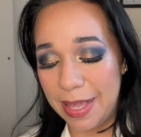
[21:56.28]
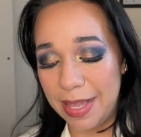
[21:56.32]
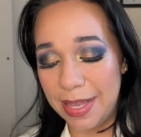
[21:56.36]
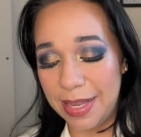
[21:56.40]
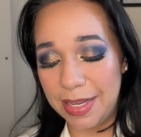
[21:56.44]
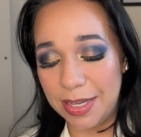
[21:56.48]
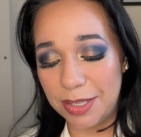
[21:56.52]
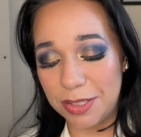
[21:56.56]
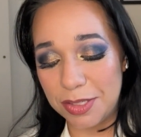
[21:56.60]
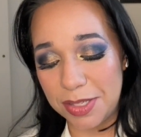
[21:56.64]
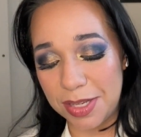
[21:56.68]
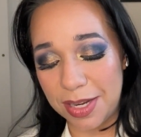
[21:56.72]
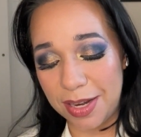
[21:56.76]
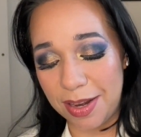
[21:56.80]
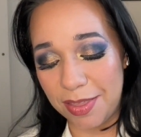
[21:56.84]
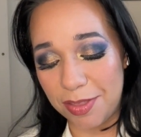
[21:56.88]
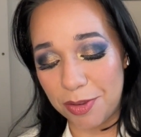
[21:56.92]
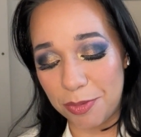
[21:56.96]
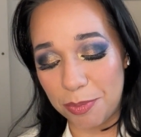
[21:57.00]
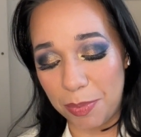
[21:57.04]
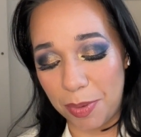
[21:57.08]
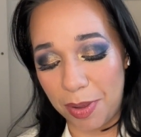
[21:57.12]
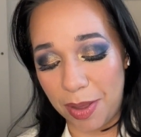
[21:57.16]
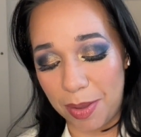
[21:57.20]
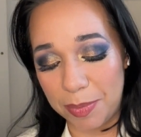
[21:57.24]
Here's another
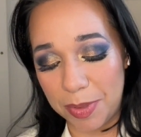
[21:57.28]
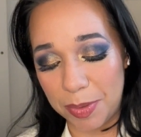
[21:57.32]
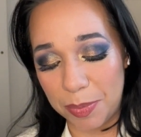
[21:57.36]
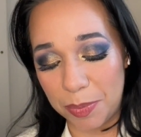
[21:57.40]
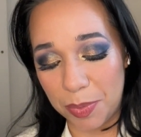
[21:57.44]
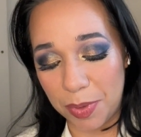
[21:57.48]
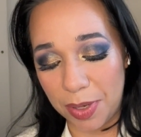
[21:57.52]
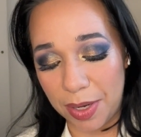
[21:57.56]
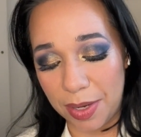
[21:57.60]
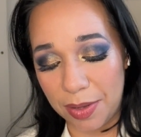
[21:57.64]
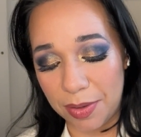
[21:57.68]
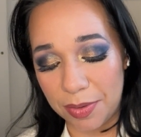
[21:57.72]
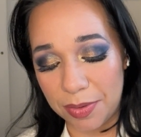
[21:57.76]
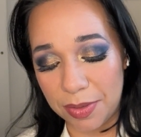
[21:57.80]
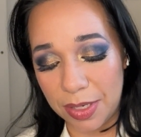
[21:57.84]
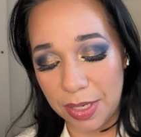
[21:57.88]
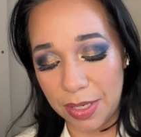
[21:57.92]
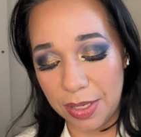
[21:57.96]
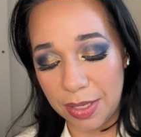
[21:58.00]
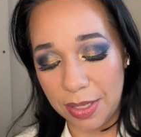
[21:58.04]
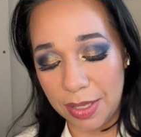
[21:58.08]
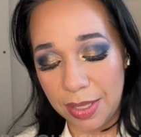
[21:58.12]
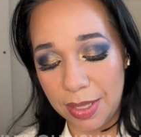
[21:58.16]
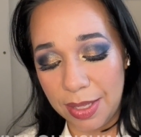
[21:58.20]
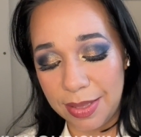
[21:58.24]
Bobbi Brown.
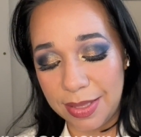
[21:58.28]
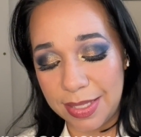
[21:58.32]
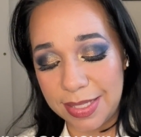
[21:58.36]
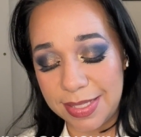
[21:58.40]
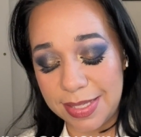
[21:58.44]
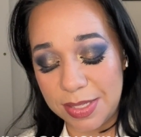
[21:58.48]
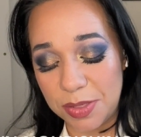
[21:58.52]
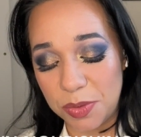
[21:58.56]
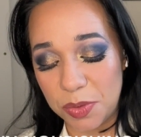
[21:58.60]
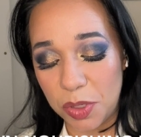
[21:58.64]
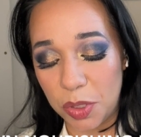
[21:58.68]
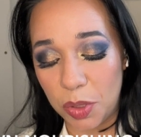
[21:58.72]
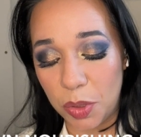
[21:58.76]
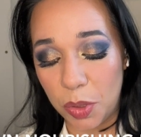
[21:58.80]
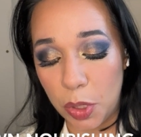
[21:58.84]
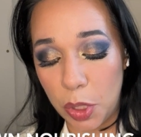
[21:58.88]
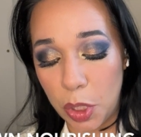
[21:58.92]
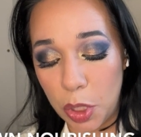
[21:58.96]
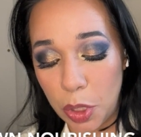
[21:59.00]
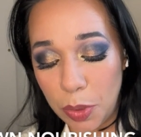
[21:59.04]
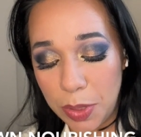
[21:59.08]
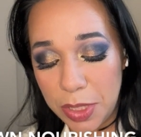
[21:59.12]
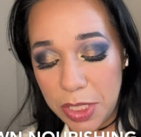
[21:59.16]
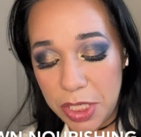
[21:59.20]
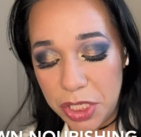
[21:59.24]
This is her
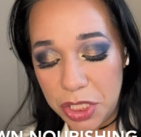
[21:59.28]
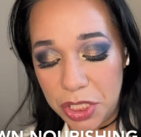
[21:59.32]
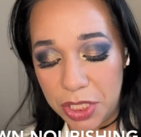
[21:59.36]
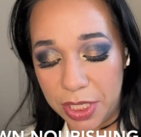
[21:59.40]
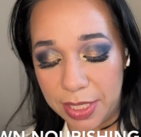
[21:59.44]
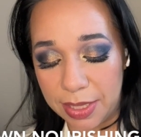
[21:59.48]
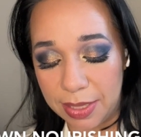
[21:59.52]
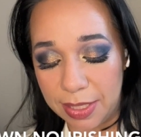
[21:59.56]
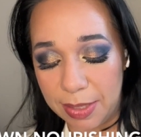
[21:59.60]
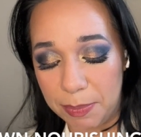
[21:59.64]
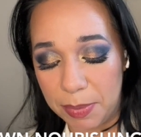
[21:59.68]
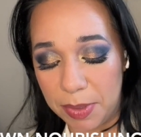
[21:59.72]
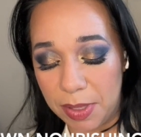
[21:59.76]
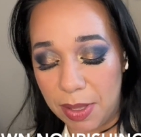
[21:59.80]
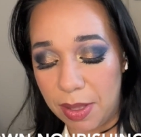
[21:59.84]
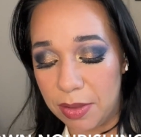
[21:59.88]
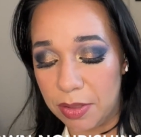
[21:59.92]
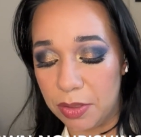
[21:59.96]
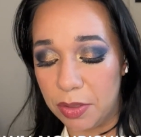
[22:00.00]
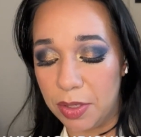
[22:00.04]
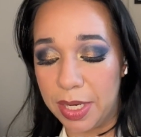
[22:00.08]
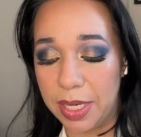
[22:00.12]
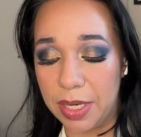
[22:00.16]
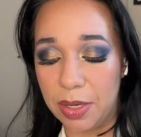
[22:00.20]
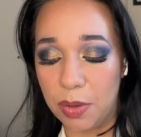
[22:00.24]
Nourishing lip
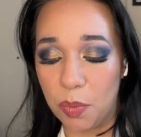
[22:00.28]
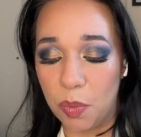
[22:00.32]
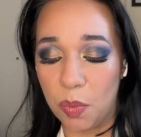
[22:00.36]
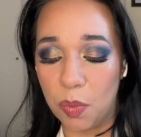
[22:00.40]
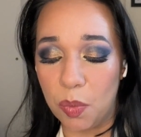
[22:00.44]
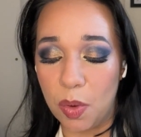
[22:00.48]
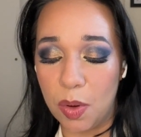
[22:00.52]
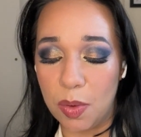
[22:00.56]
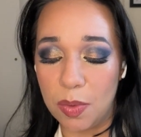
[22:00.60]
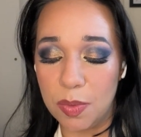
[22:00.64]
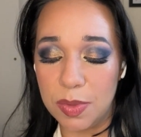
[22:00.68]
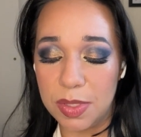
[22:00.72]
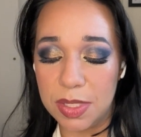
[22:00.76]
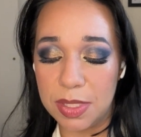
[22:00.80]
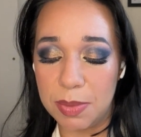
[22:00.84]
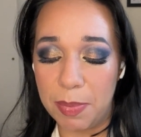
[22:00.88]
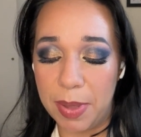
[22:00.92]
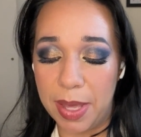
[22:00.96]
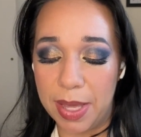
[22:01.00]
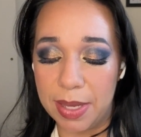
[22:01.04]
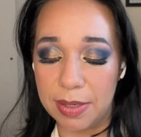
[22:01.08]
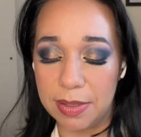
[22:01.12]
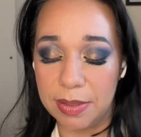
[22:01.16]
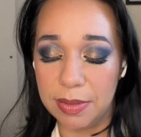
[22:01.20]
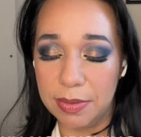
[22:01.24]
color in Rose
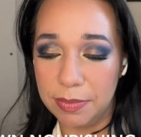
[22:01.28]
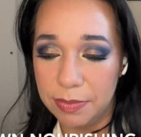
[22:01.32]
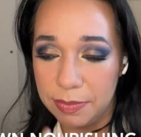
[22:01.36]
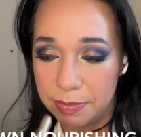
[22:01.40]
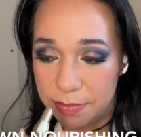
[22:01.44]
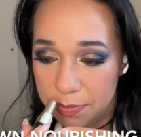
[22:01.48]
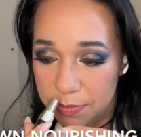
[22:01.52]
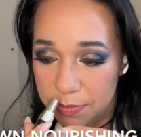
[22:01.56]
Petal.